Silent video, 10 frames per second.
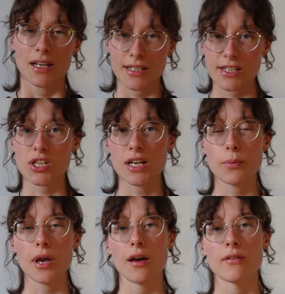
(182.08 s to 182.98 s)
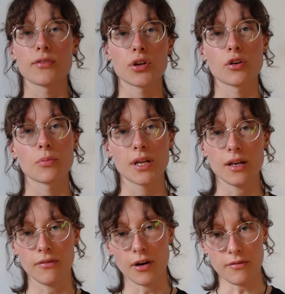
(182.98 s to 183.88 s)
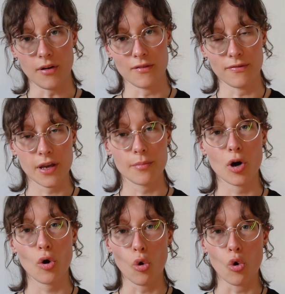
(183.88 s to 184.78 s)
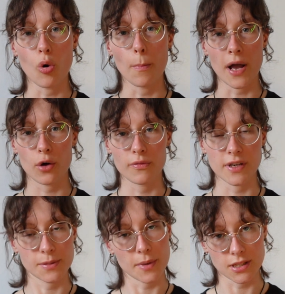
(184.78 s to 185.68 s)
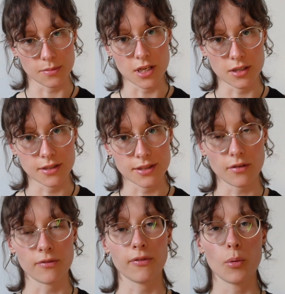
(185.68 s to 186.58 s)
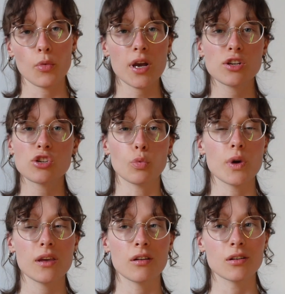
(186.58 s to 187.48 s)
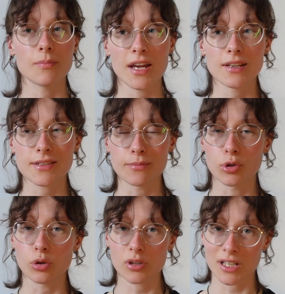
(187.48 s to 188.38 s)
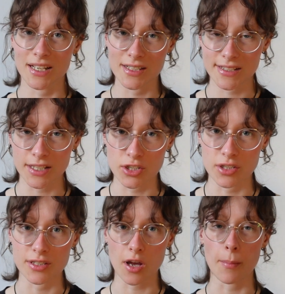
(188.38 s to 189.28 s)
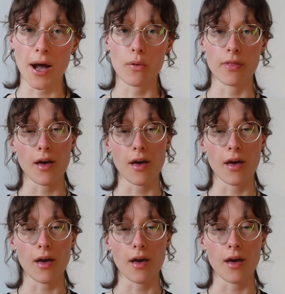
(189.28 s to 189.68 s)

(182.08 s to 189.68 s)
Additionally, we have no completely verified femur or pelvis specimens from which we could make some more clear distinctions about